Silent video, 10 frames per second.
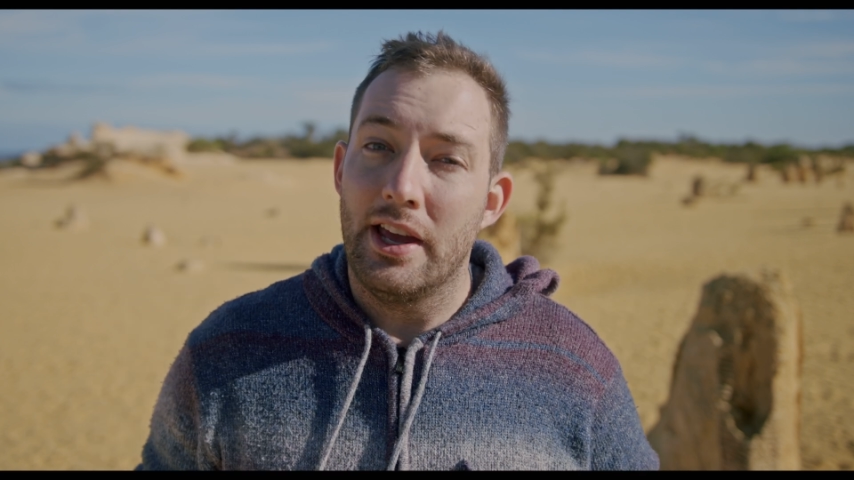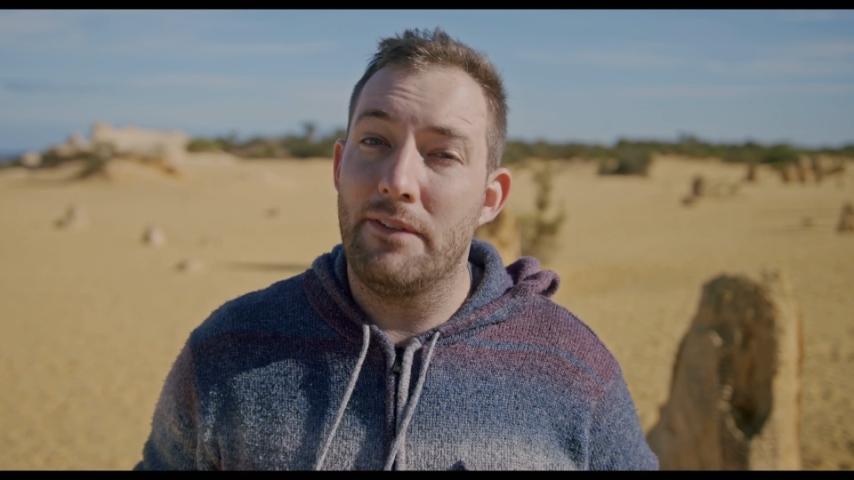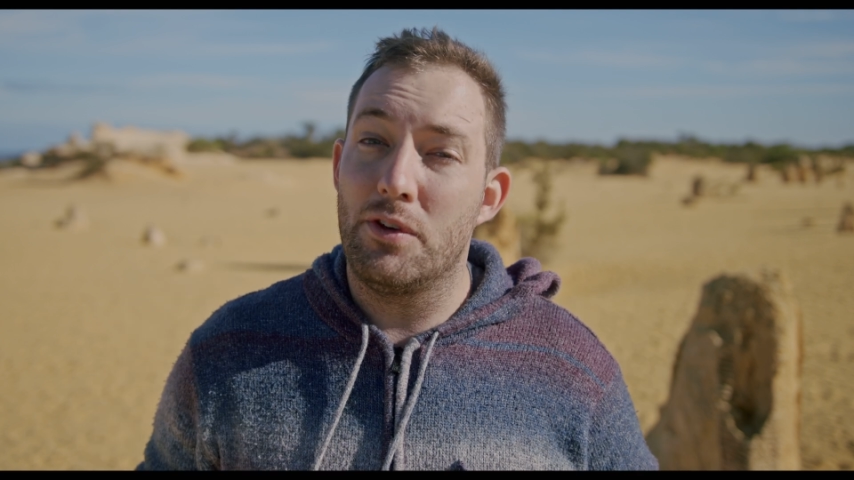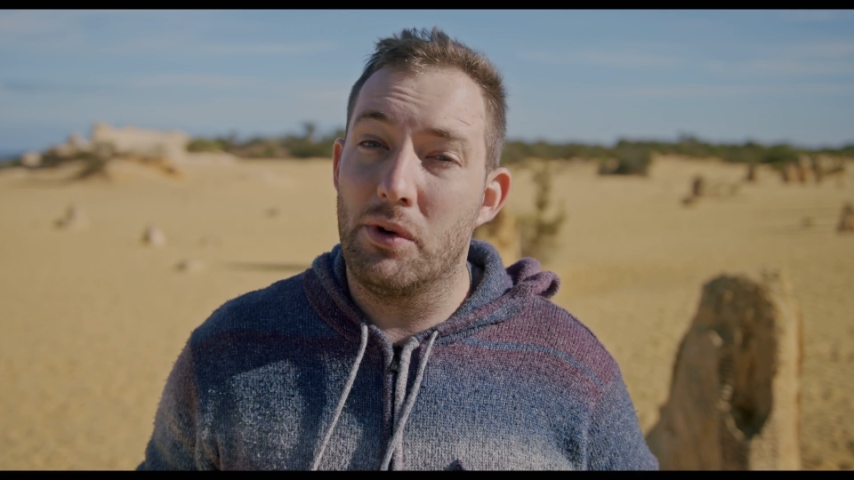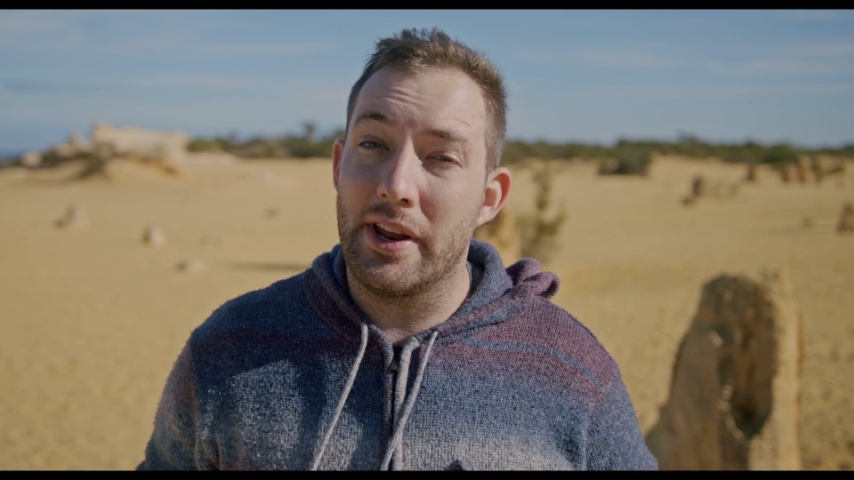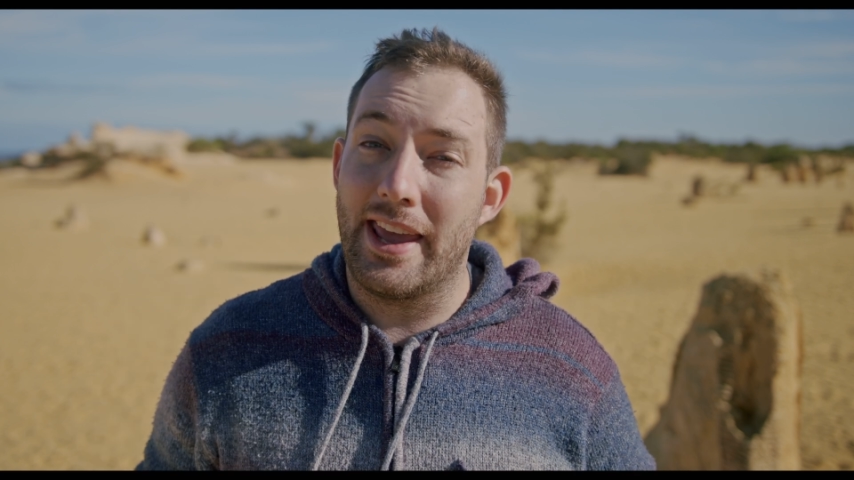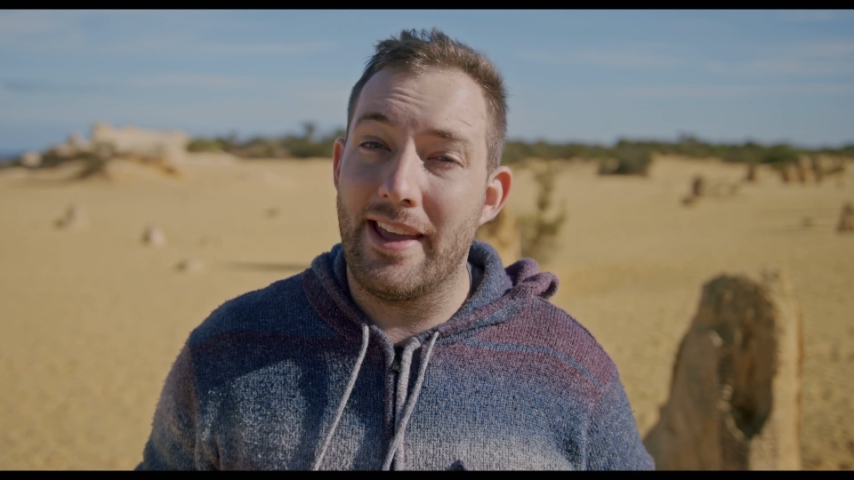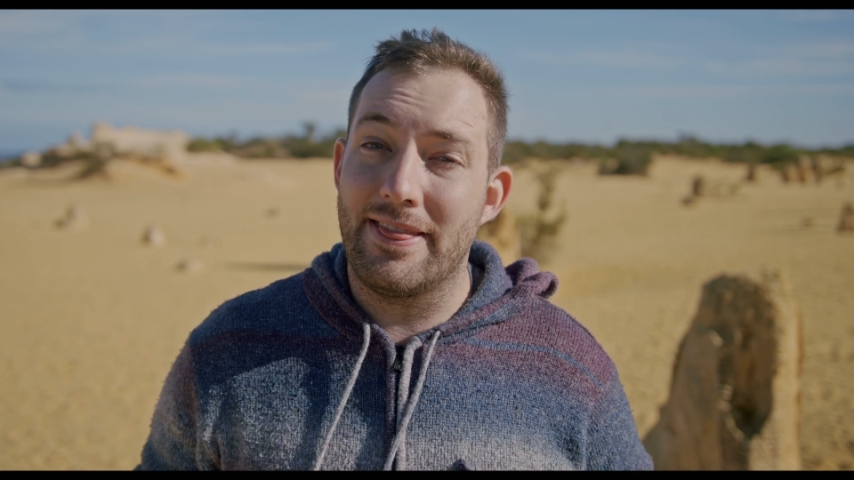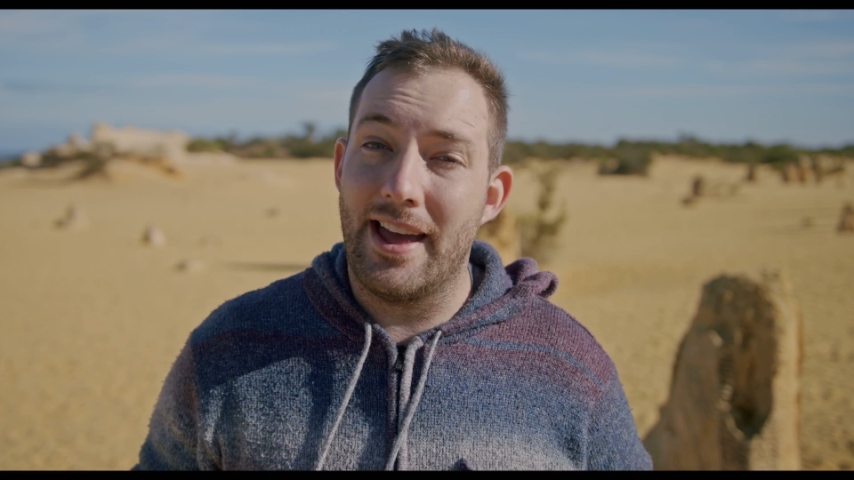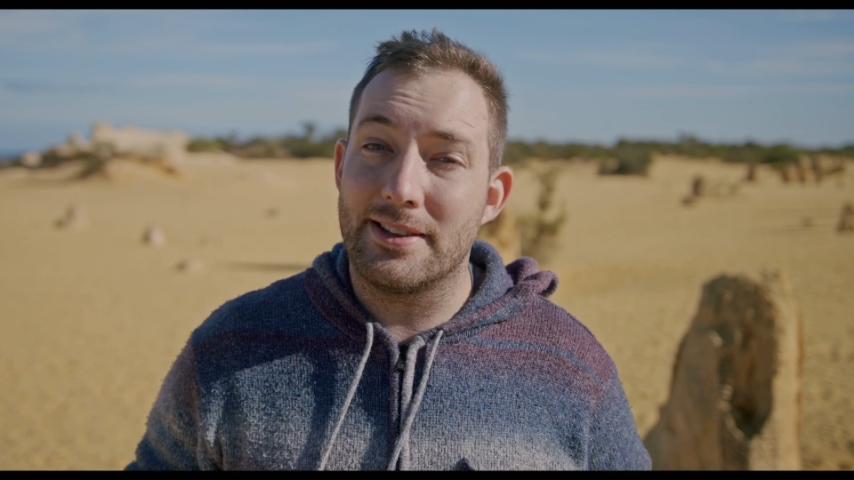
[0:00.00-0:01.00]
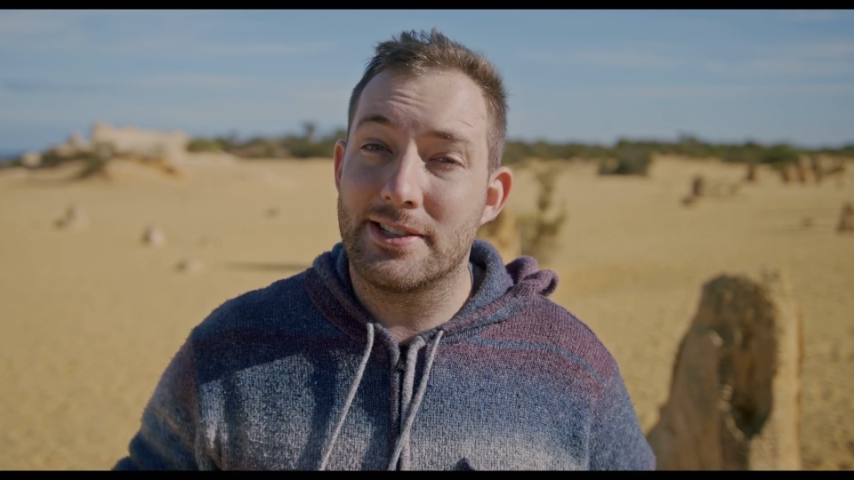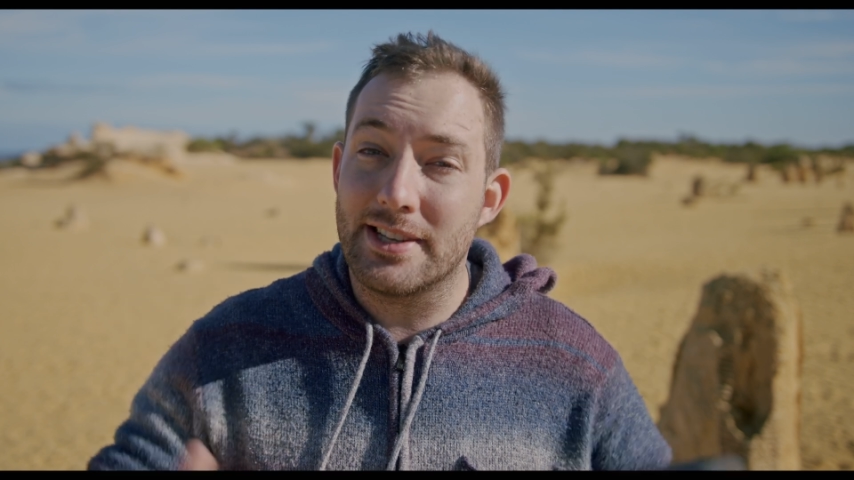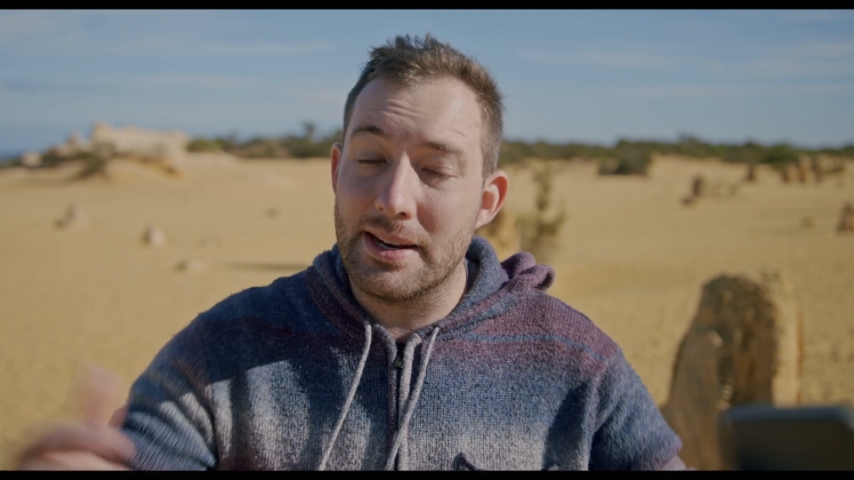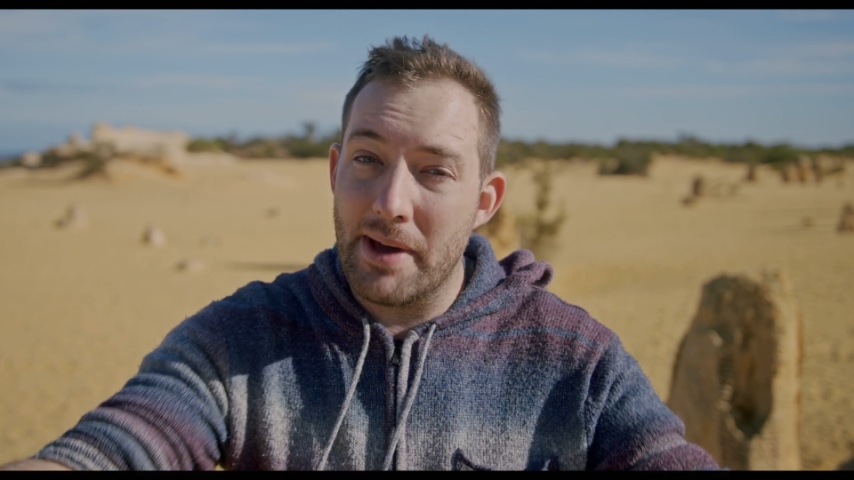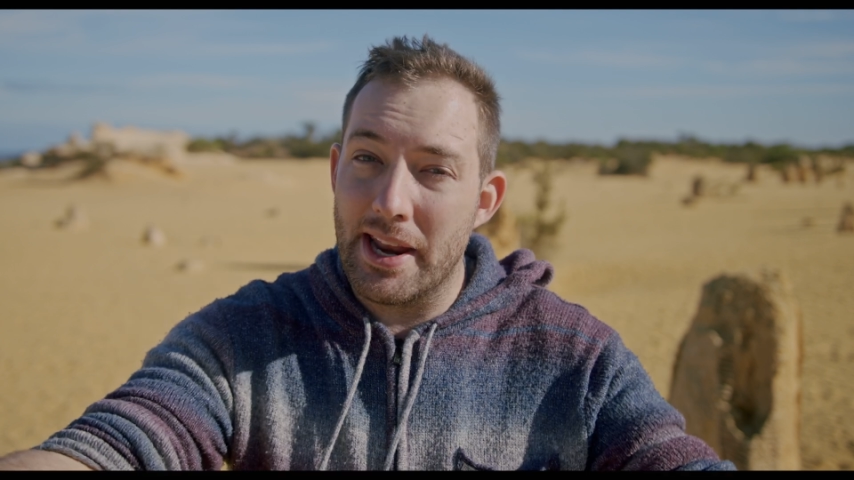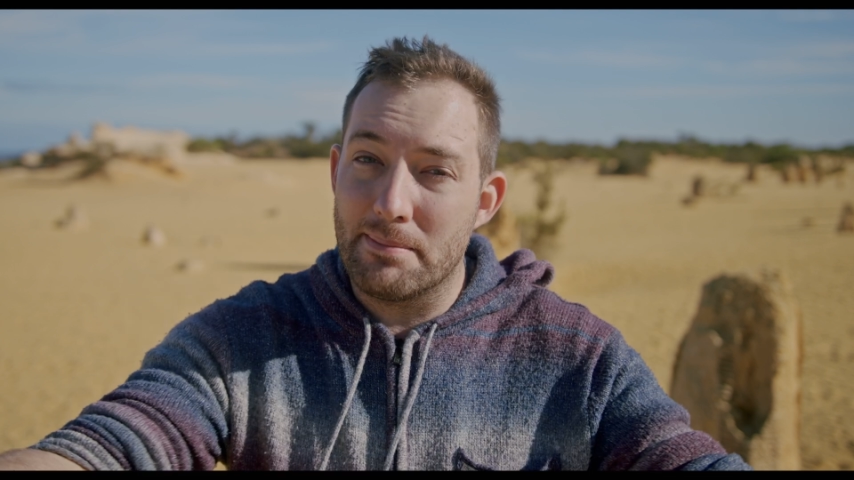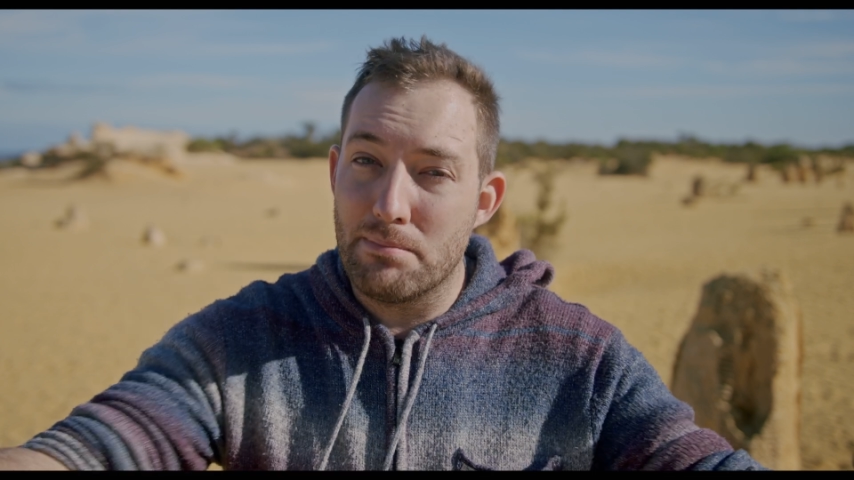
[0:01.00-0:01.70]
if you want to get that cinematic